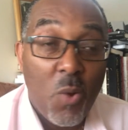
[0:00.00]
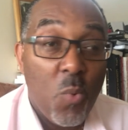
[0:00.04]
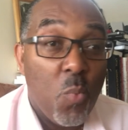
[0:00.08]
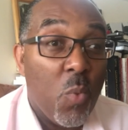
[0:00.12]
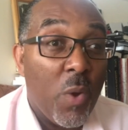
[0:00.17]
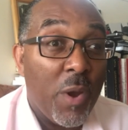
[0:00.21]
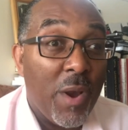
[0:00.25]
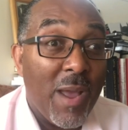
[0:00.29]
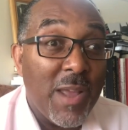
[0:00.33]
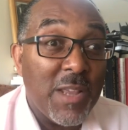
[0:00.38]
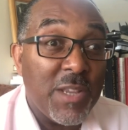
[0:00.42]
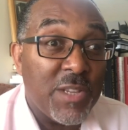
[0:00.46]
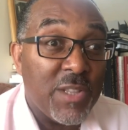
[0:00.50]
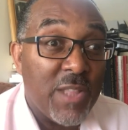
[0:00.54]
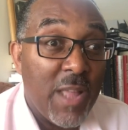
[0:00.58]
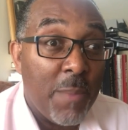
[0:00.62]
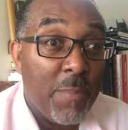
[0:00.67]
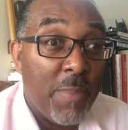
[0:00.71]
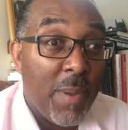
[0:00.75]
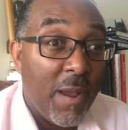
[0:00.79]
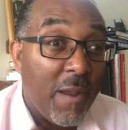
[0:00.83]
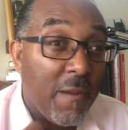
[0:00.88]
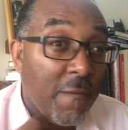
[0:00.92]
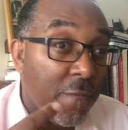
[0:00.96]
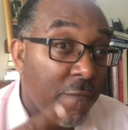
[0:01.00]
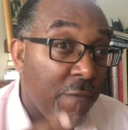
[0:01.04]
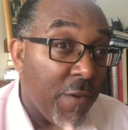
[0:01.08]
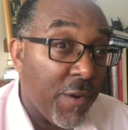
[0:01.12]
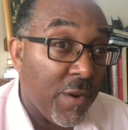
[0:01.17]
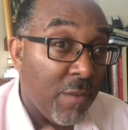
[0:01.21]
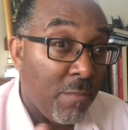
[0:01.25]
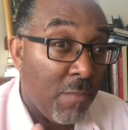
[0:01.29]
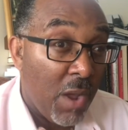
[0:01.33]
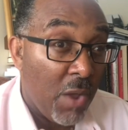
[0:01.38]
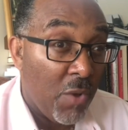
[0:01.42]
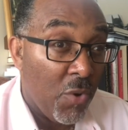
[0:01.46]
When I step out in
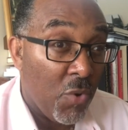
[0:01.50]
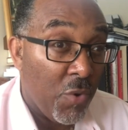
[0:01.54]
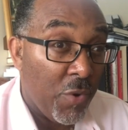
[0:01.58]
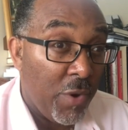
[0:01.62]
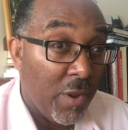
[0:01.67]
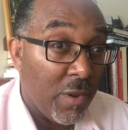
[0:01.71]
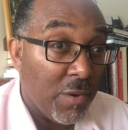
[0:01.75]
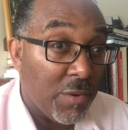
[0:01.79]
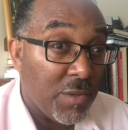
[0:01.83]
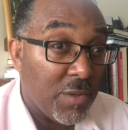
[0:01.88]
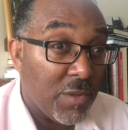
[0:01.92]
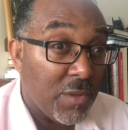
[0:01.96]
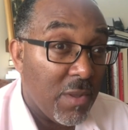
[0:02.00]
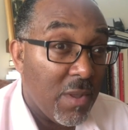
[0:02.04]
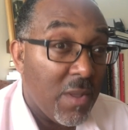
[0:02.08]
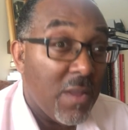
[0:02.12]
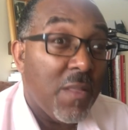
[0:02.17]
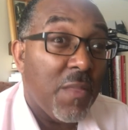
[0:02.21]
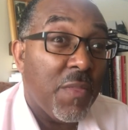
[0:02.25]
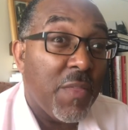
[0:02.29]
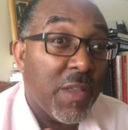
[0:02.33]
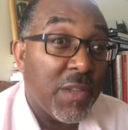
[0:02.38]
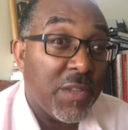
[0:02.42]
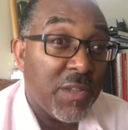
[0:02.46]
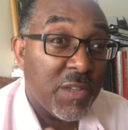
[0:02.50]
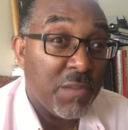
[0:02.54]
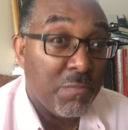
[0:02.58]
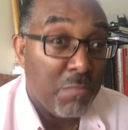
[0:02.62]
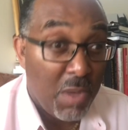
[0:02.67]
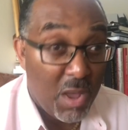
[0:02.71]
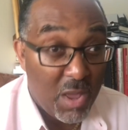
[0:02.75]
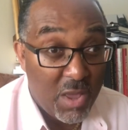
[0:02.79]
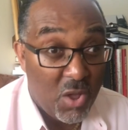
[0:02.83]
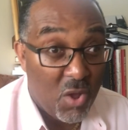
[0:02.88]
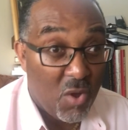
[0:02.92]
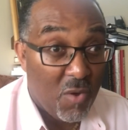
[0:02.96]
front of my audience, this is
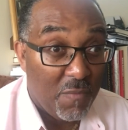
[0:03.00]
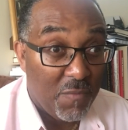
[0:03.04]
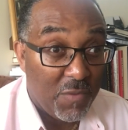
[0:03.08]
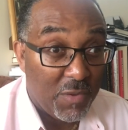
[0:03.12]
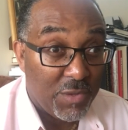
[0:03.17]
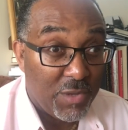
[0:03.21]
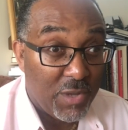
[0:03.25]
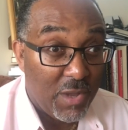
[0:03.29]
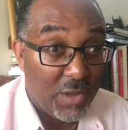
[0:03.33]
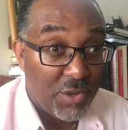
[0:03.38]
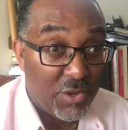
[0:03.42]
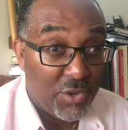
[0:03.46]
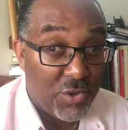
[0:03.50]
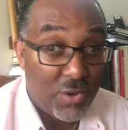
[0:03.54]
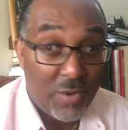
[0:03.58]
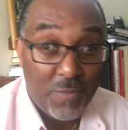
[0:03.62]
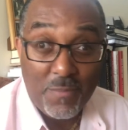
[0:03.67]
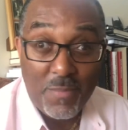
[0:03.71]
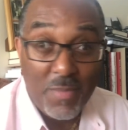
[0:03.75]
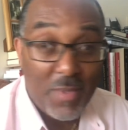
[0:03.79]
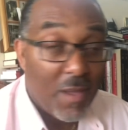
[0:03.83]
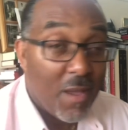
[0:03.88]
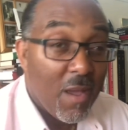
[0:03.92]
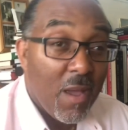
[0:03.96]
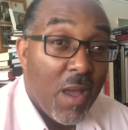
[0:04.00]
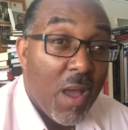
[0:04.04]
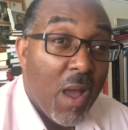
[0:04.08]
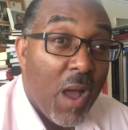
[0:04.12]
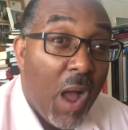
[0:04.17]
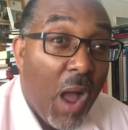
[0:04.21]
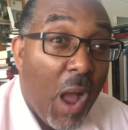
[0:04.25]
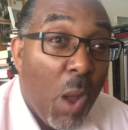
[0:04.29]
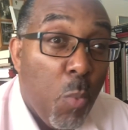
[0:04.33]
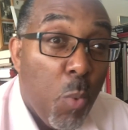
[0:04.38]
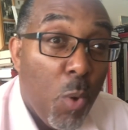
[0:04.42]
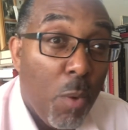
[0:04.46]
my conversation.
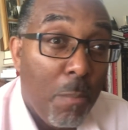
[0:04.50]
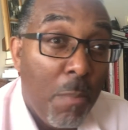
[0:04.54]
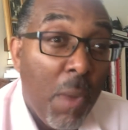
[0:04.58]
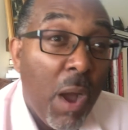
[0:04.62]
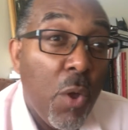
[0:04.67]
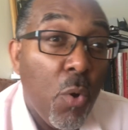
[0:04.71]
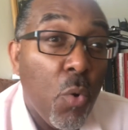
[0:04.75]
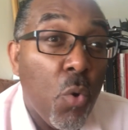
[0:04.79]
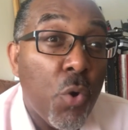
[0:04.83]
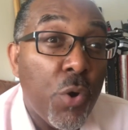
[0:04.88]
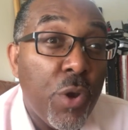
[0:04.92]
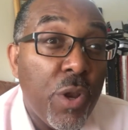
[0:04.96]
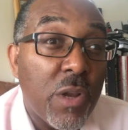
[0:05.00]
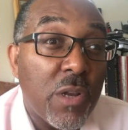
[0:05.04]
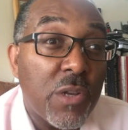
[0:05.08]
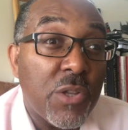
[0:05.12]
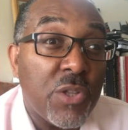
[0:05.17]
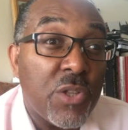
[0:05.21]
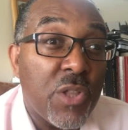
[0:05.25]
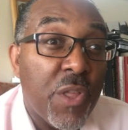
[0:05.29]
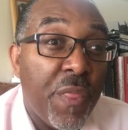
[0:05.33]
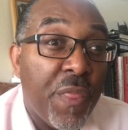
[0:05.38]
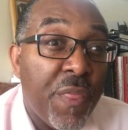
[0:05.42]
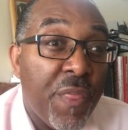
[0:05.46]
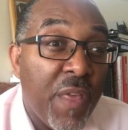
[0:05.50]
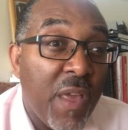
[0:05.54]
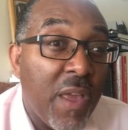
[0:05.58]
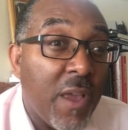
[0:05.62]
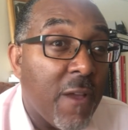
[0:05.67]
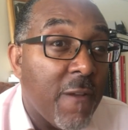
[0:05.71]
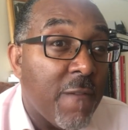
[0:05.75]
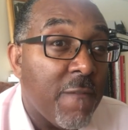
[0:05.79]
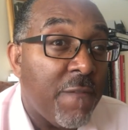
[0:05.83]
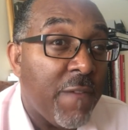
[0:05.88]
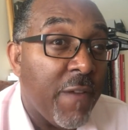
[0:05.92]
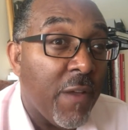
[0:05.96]
I want my audience to
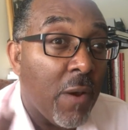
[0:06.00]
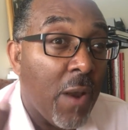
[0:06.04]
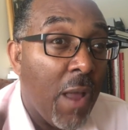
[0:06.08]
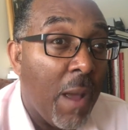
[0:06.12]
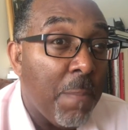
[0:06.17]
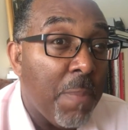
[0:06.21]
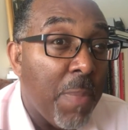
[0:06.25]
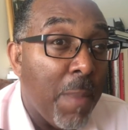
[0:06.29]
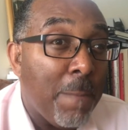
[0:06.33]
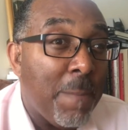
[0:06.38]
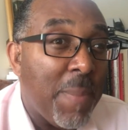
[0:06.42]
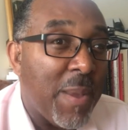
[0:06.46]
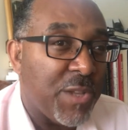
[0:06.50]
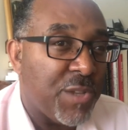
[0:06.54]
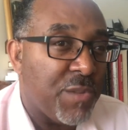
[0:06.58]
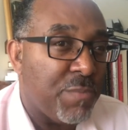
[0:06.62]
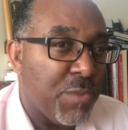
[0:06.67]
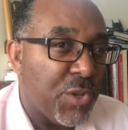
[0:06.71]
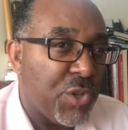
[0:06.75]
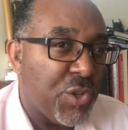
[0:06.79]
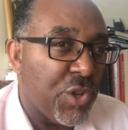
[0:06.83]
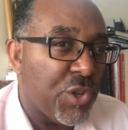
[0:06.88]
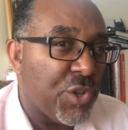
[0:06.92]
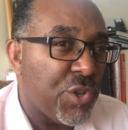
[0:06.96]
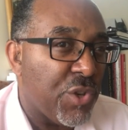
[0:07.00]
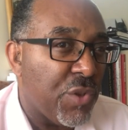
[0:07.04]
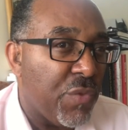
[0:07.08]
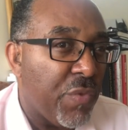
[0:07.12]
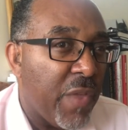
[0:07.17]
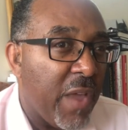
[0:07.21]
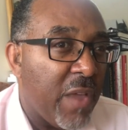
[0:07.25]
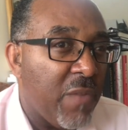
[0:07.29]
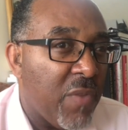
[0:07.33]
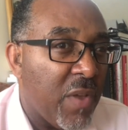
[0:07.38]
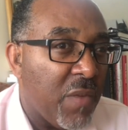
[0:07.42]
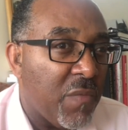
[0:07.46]
think and feel I'm the best magician
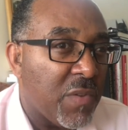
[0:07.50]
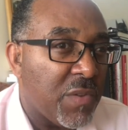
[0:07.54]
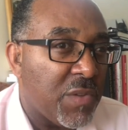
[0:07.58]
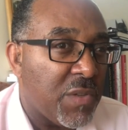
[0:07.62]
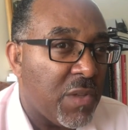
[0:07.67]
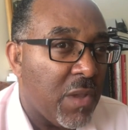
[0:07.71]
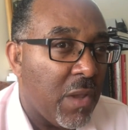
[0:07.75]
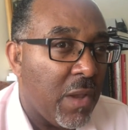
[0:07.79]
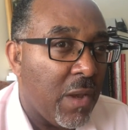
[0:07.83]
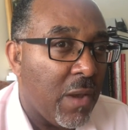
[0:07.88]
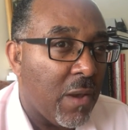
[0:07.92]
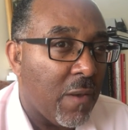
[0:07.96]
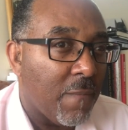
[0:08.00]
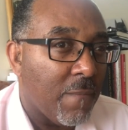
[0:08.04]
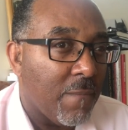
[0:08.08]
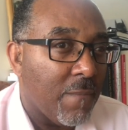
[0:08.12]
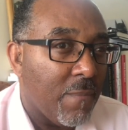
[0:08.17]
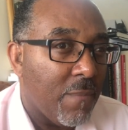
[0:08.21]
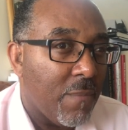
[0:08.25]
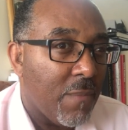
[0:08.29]
they've ever seen.